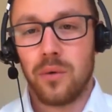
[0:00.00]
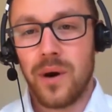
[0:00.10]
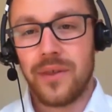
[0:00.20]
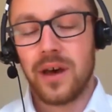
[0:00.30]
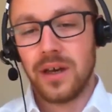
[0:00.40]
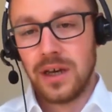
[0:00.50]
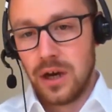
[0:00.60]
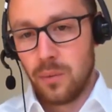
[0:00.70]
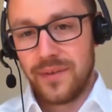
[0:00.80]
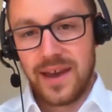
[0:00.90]
or whether
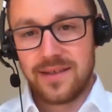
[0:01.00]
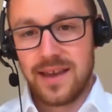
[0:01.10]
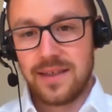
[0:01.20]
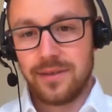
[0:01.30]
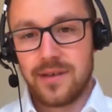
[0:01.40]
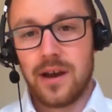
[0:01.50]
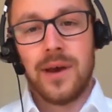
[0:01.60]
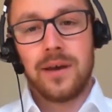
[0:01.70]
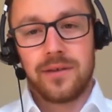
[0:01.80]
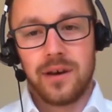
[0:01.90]
when they send stuff
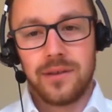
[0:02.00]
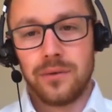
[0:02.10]
outside